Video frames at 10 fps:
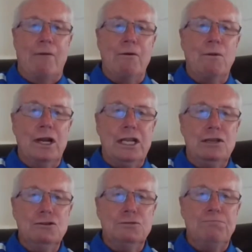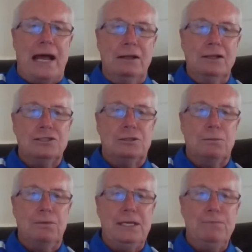And we want to use
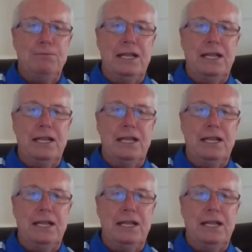balanced PEEP